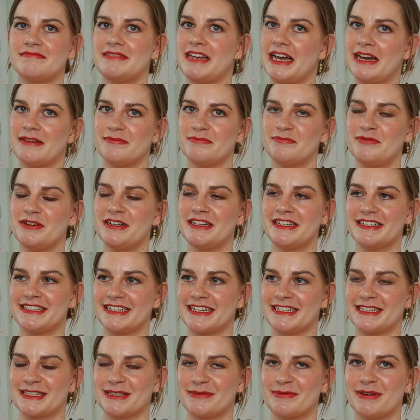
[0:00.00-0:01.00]
Yeah, brilliant
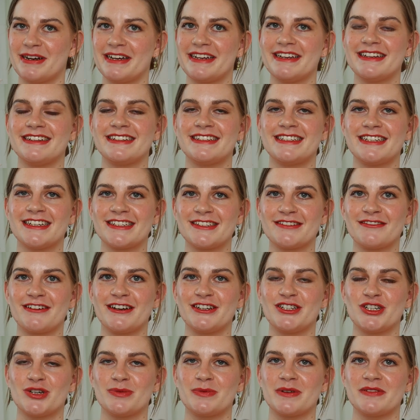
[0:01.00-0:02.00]
setting spray. Does a
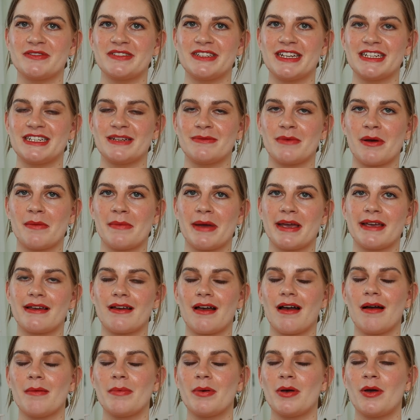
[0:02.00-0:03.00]
great job of setting my
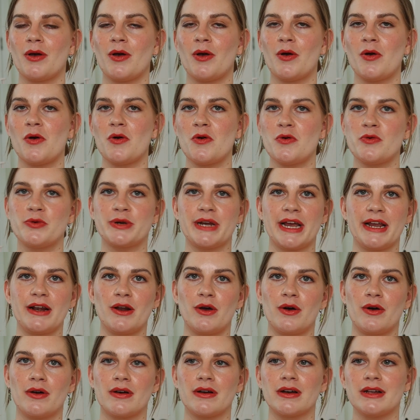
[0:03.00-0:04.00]
makeup all day
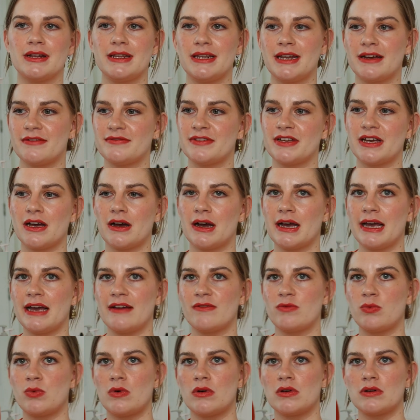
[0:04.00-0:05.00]
long. Love it. I
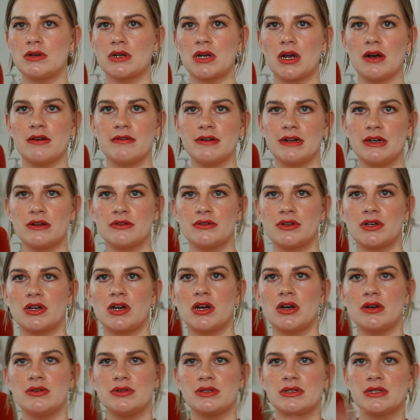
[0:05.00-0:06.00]
have one currently on the
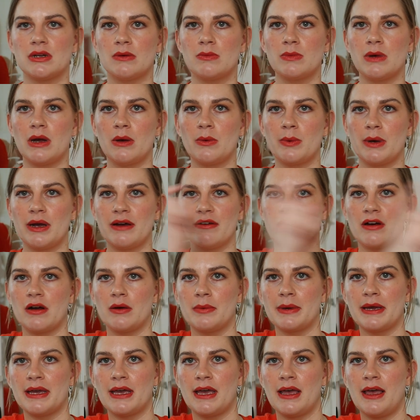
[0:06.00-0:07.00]
go somewhere. Where are
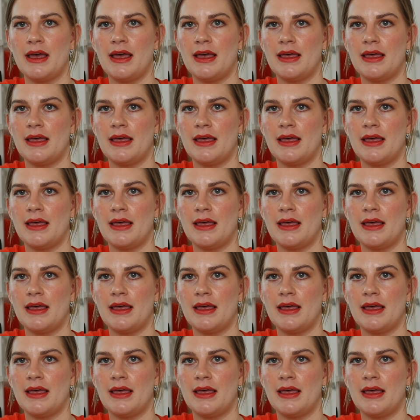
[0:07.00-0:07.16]
we?